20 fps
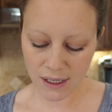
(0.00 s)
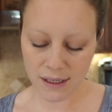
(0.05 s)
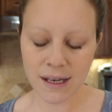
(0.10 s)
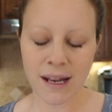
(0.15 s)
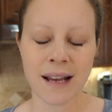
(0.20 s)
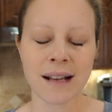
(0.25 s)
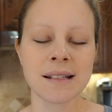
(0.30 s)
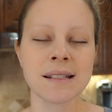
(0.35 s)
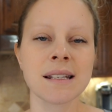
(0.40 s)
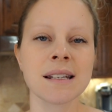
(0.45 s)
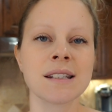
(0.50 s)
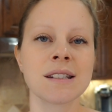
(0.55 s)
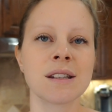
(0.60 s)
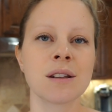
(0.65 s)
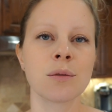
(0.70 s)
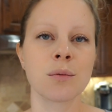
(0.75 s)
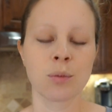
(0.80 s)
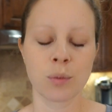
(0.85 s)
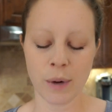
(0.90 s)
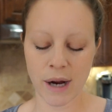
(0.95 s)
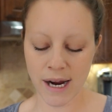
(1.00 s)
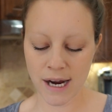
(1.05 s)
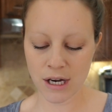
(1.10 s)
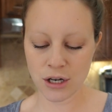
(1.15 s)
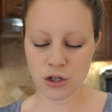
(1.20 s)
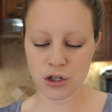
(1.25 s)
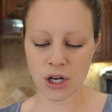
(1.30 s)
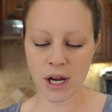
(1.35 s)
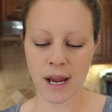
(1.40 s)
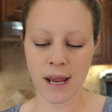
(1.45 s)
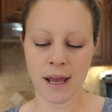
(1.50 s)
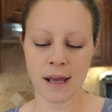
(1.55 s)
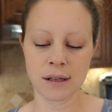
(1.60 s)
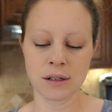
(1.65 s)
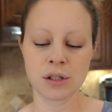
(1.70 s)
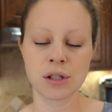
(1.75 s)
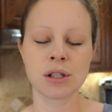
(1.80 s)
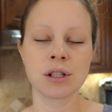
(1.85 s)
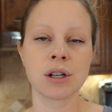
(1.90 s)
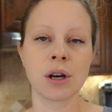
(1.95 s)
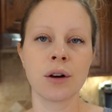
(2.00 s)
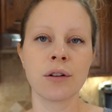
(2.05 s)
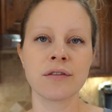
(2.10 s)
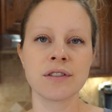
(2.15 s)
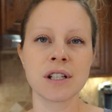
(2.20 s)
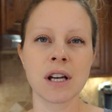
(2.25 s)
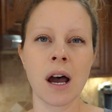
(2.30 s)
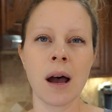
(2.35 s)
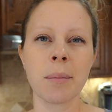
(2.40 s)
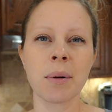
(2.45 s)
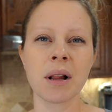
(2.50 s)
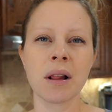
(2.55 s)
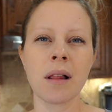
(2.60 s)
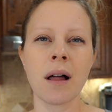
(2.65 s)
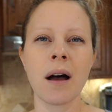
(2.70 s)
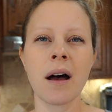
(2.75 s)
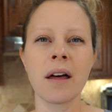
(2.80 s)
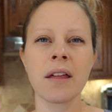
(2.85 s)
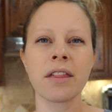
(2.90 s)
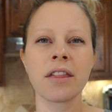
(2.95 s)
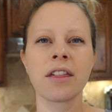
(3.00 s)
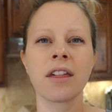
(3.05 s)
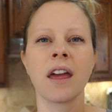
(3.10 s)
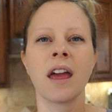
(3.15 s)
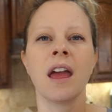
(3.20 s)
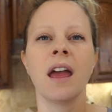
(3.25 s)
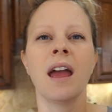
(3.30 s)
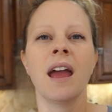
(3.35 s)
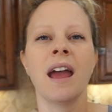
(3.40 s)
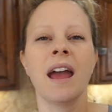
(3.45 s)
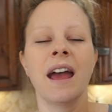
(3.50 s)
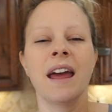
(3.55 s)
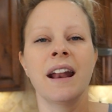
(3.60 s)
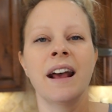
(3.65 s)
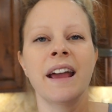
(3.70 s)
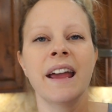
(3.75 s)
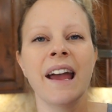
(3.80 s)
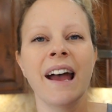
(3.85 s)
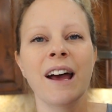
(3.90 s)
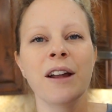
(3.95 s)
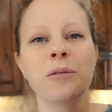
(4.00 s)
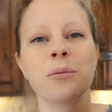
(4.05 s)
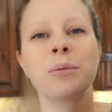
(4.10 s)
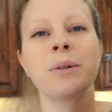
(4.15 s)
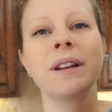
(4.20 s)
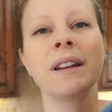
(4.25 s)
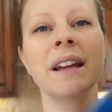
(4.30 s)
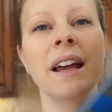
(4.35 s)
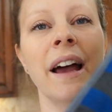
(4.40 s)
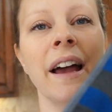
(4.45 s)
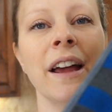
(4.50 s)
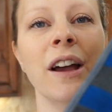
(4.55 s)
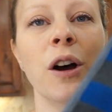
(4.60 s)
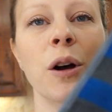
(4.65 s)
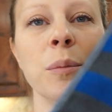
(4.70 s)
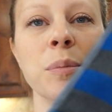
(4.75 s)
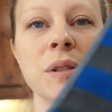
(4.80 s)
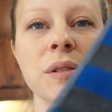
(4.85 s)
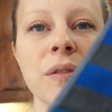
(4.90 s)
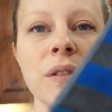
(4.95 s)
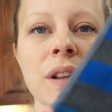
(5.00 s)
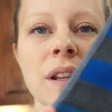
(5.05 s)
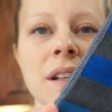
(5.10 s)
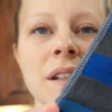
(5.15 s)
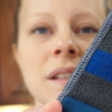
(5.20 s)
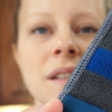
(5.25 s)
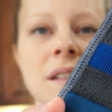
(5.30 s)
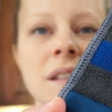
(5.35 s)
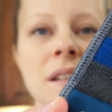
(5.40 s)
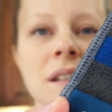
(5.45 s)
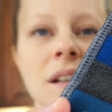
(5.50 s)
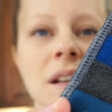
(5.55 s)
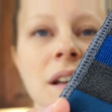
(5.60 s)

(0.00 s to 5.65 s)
Next is the range and stovetop cloth. And I had really high hopes for this